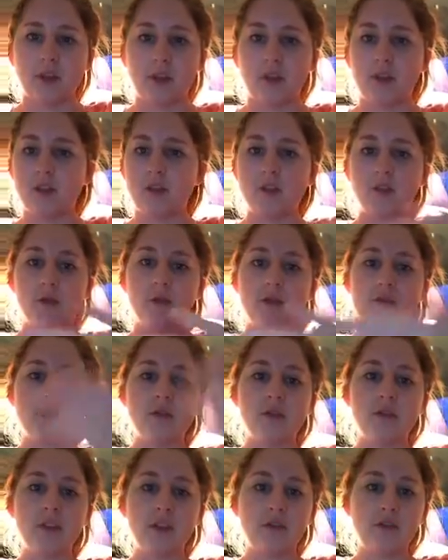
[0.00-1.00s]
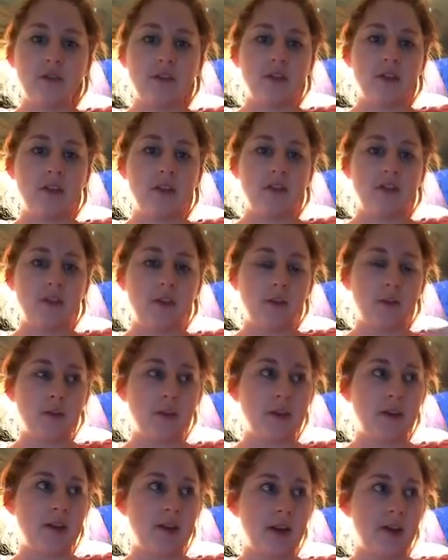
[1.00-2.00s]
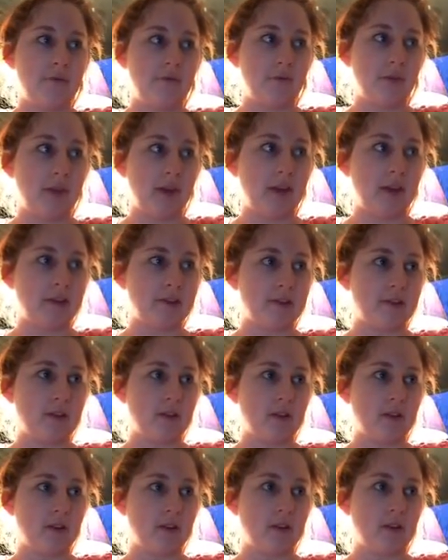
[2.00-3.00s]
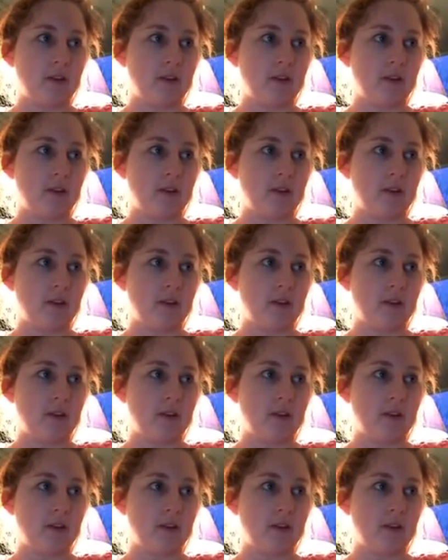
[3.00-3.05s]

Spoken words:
So it's no different than if he were to die from cancer,